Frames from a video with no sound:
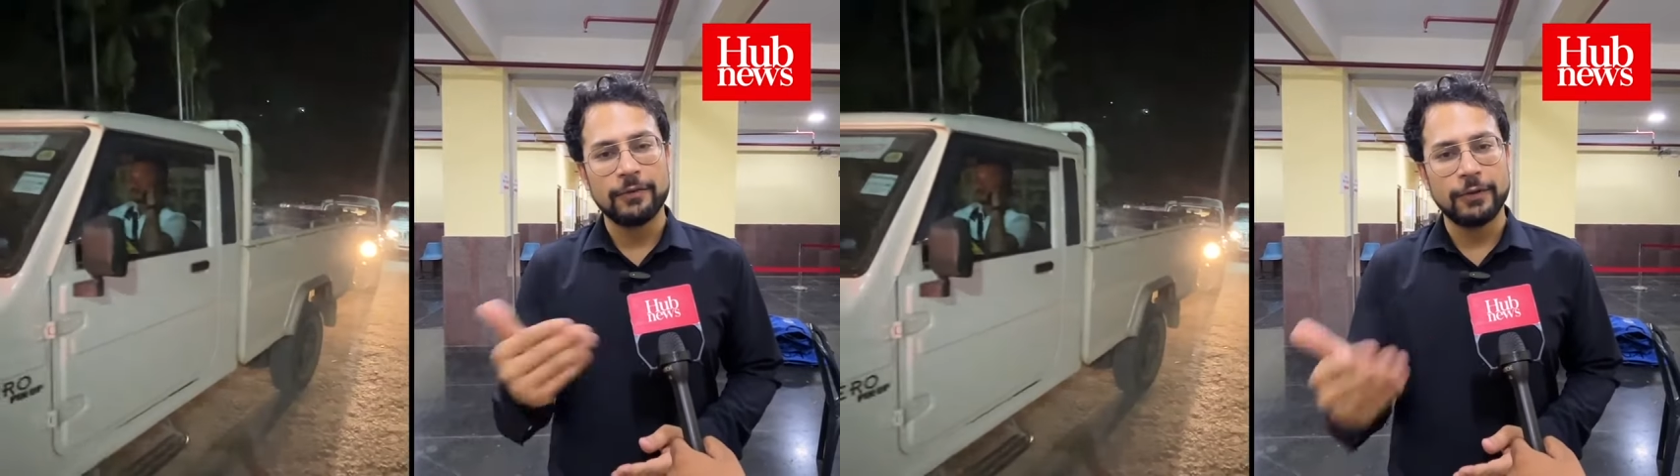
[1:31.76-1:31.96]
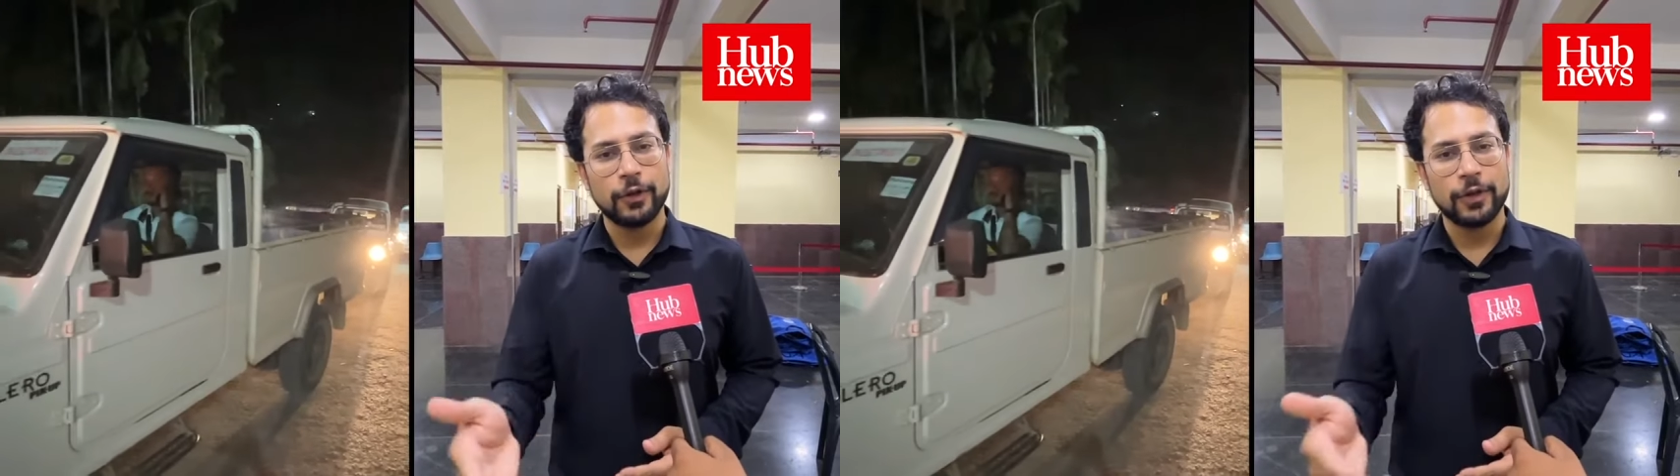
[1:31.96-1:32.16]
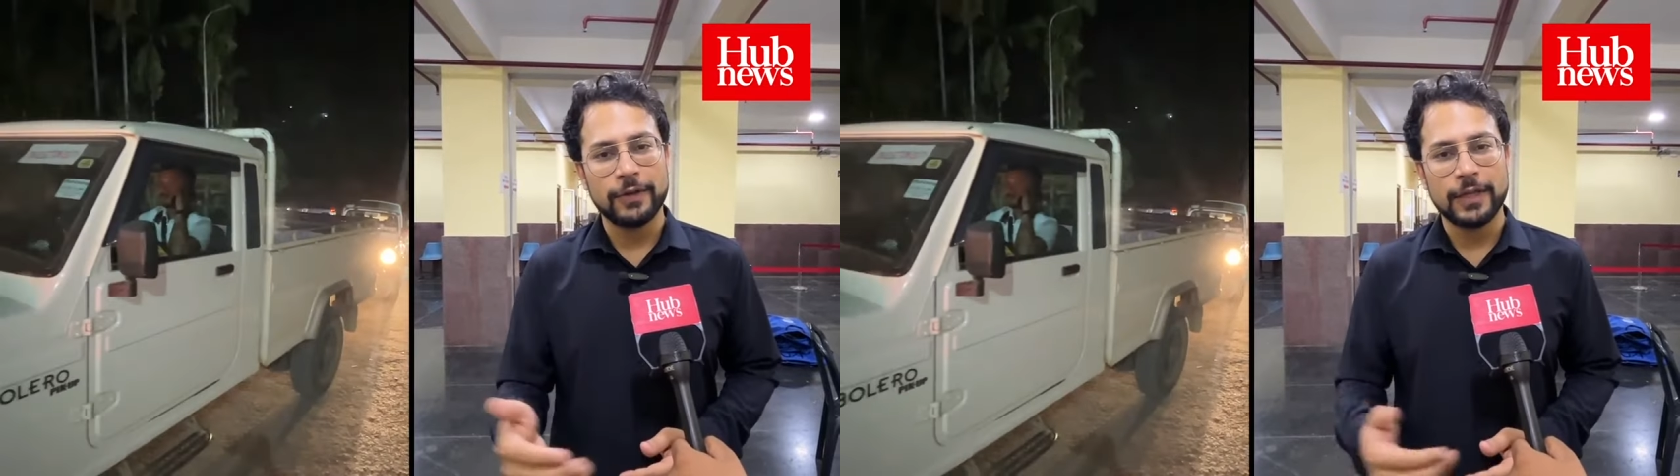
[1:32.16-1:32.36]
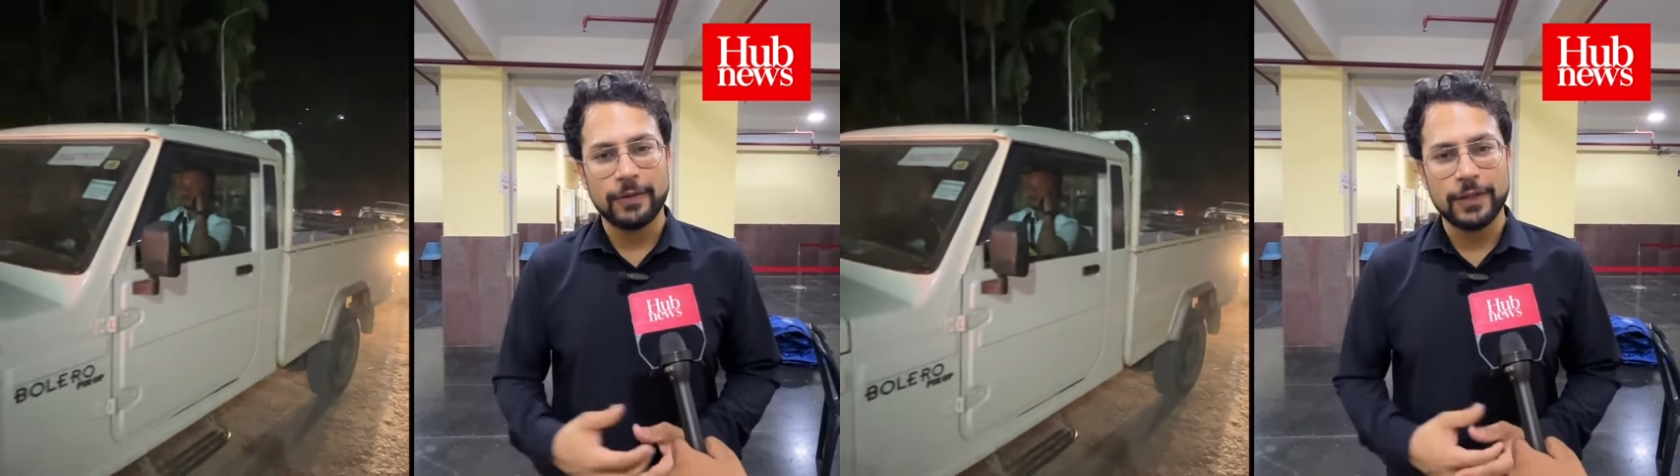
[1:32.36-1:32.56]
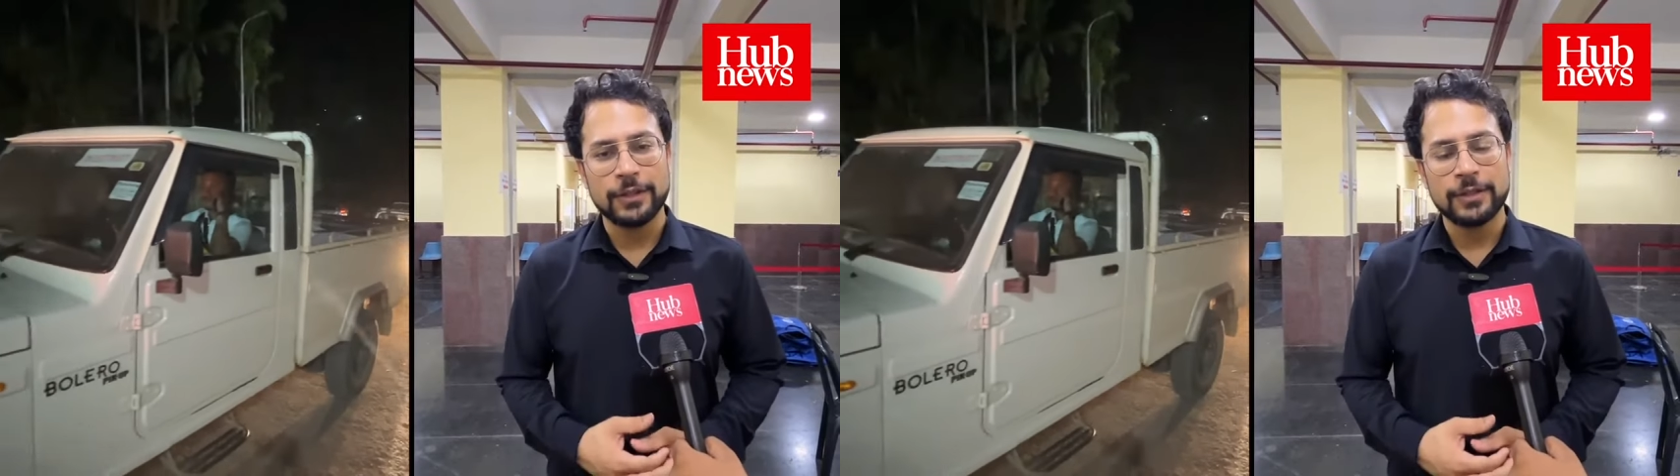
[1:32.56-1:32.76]
videography
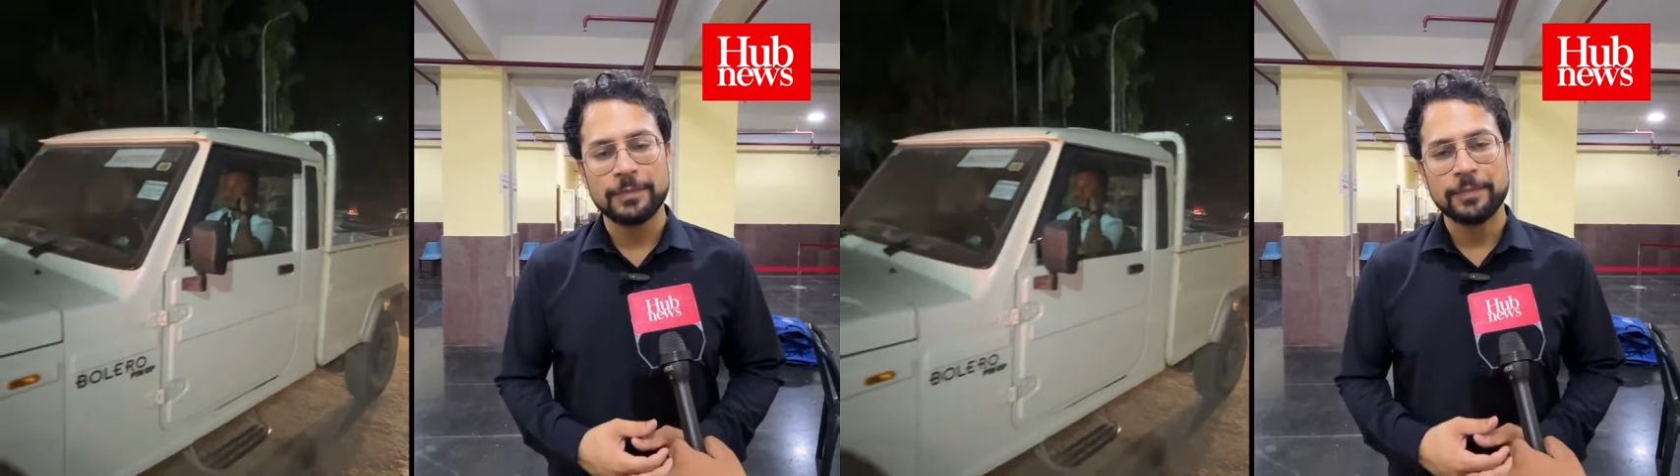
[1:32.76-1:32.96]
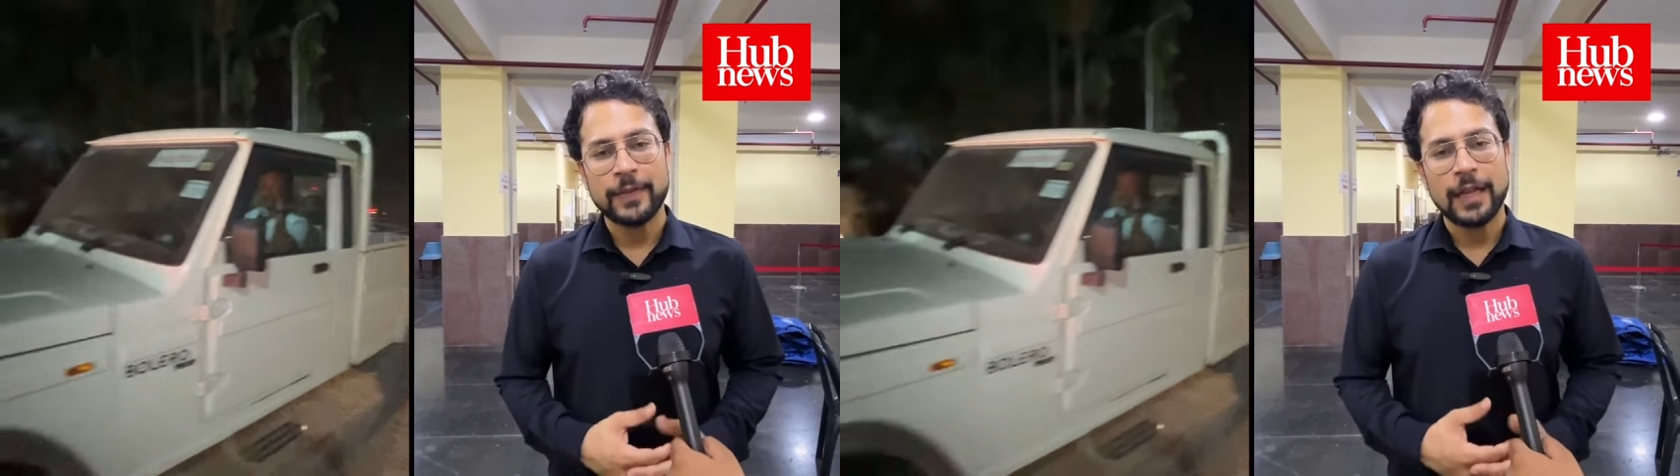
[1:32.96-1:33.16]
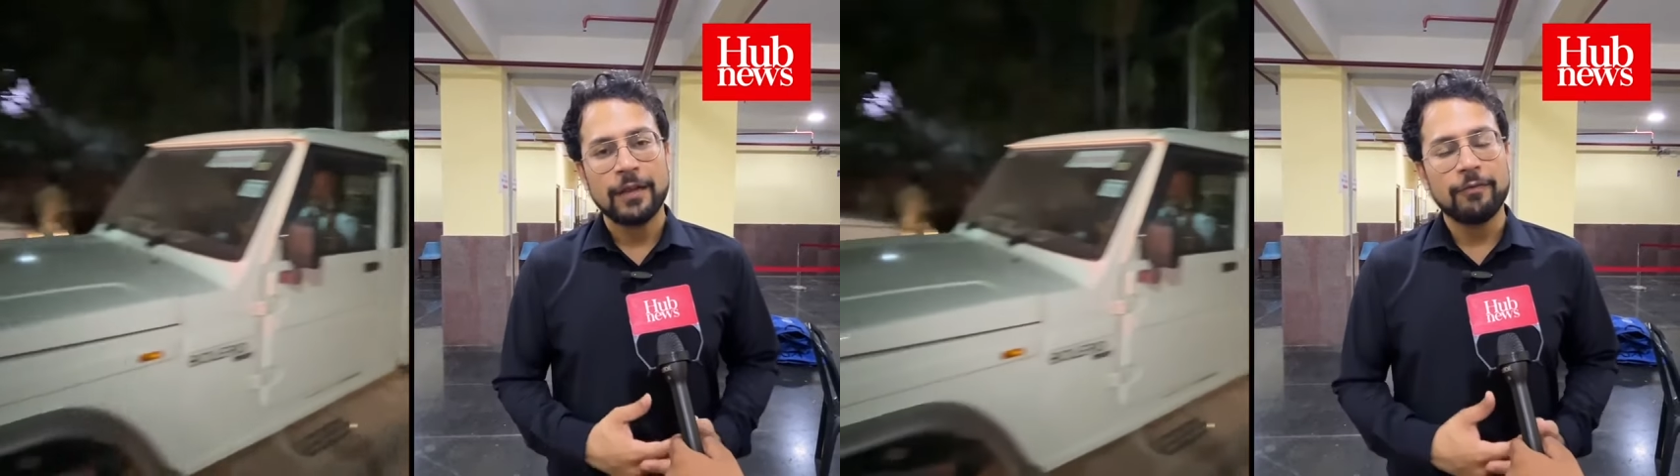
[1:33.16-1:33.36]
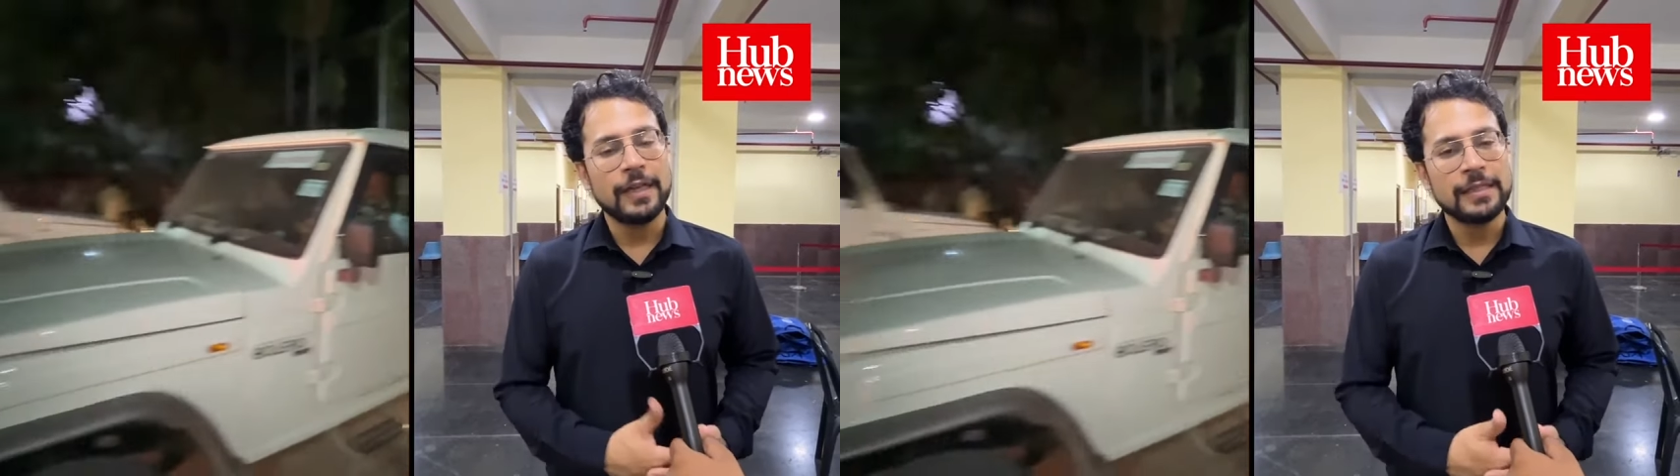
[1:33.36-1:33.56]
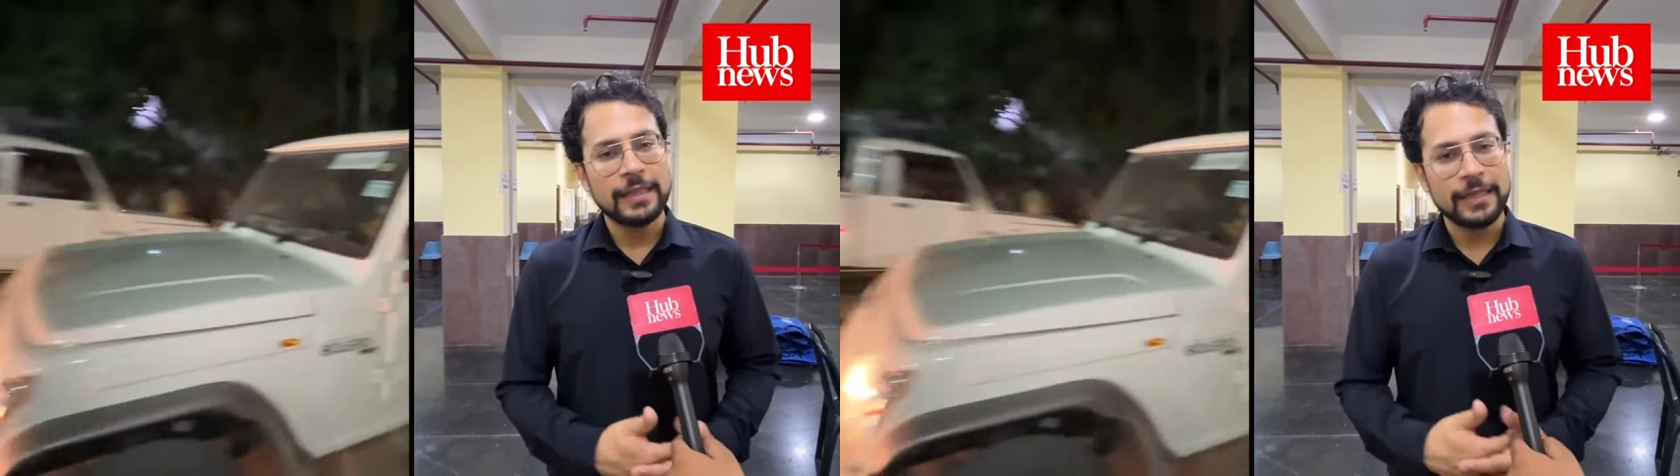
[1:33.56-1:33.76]
coverages.
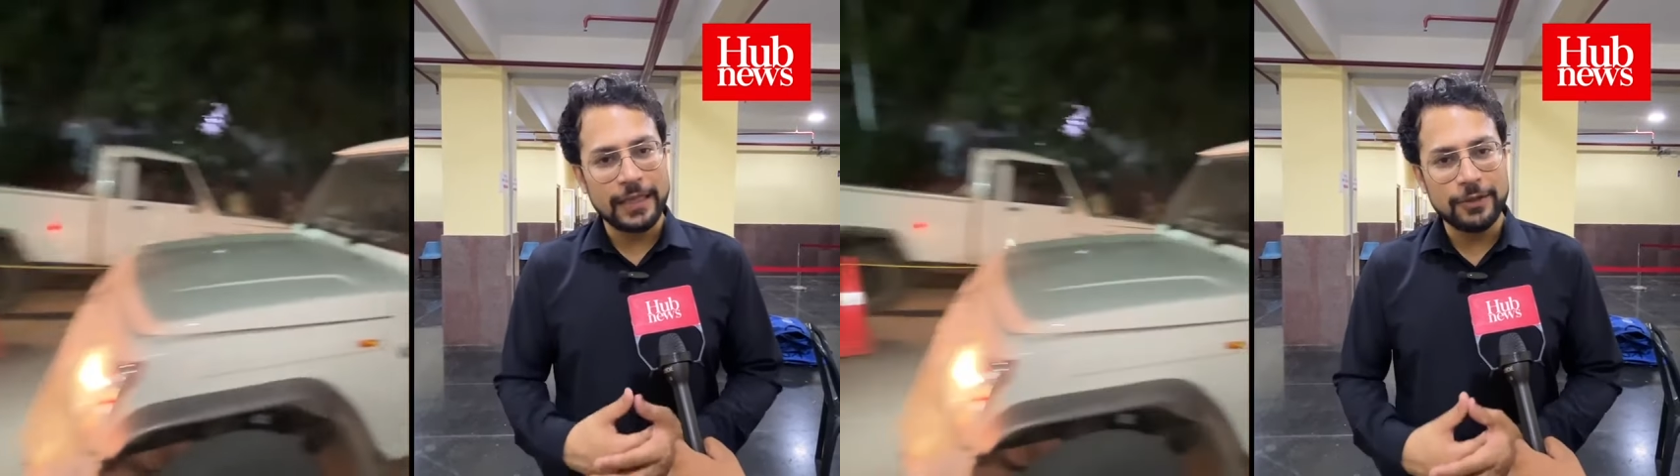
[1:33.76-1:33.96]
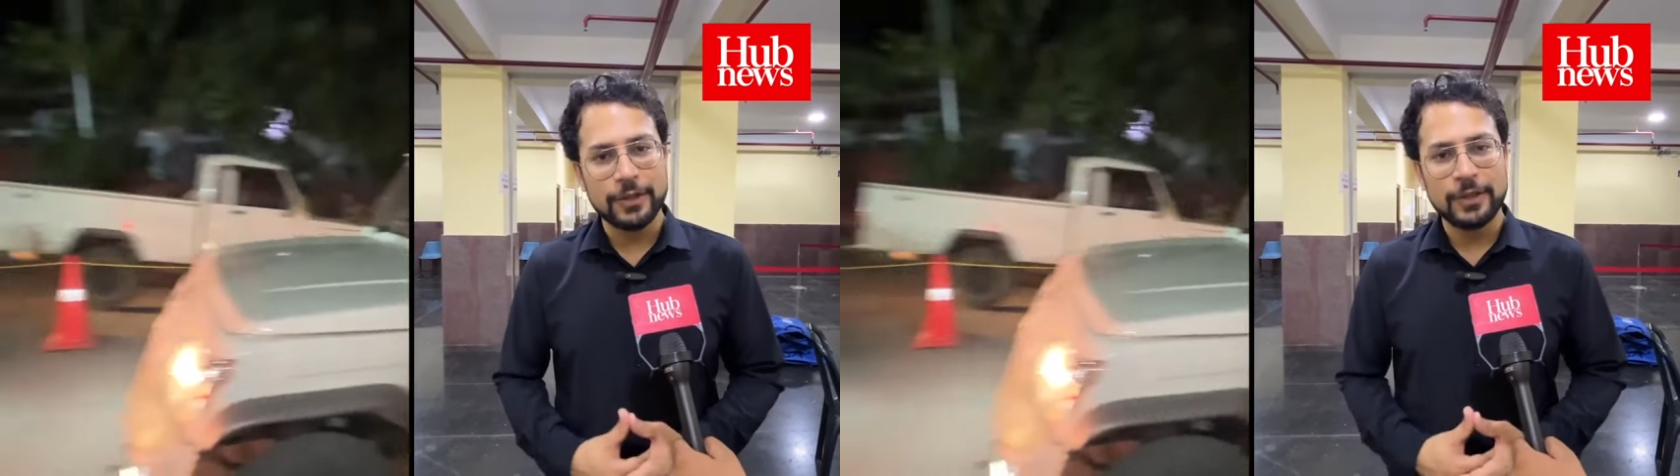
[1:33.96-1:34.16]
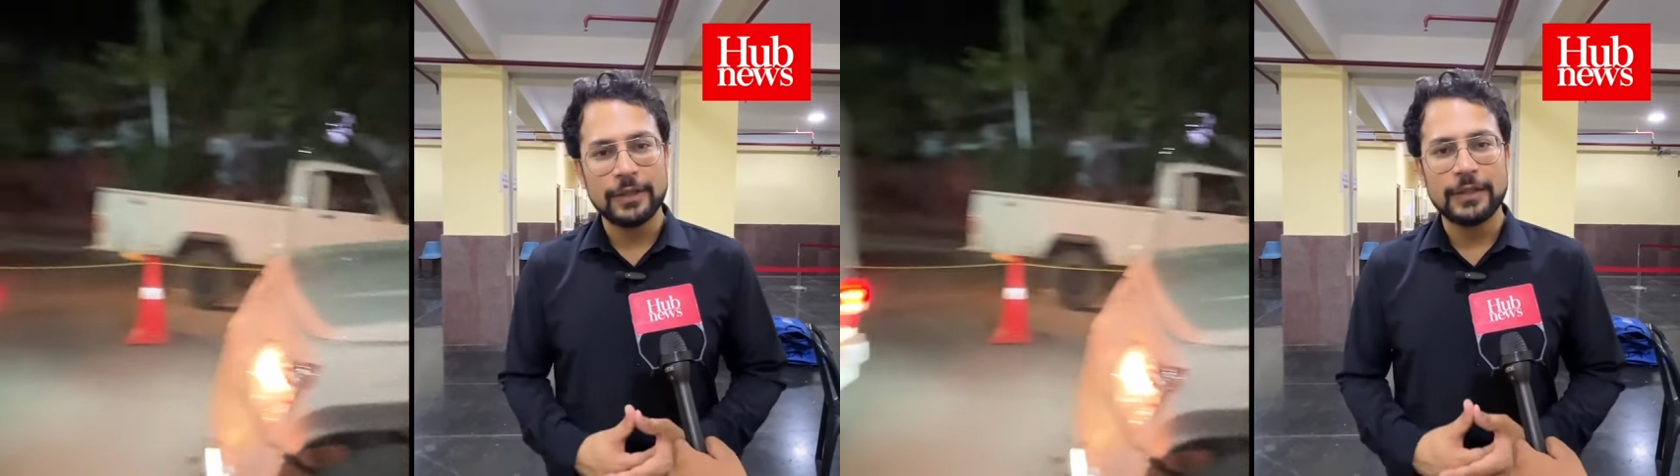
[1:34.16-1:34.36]
Once they reach here,